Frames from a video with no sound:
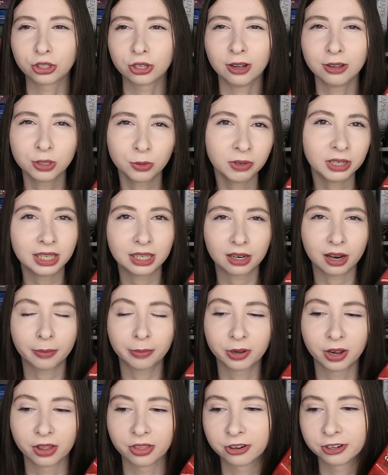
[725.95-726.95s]
She also went on a
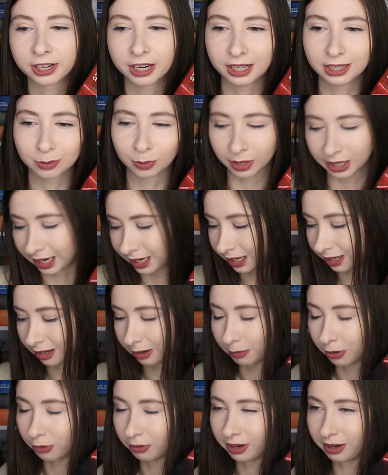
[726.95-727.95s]
couple other dates, but they ended
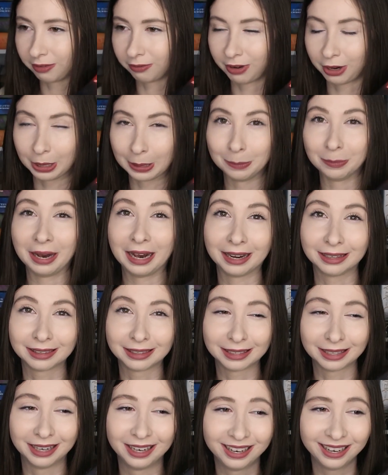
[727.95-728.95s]
up going very
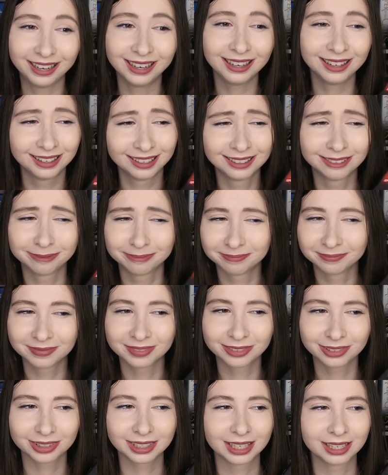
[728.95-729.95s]
badly,
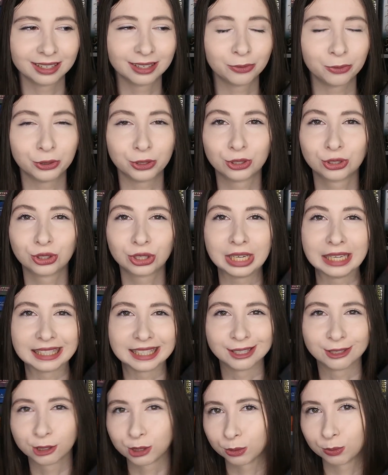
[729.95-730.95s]
which
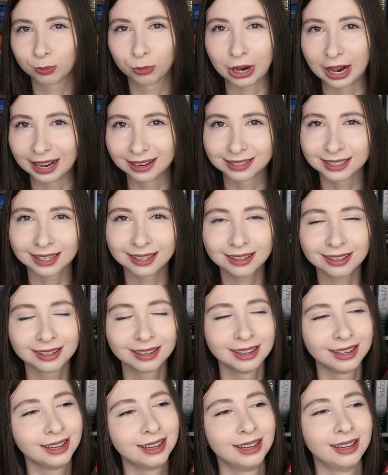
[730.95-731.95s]
isn't surprising.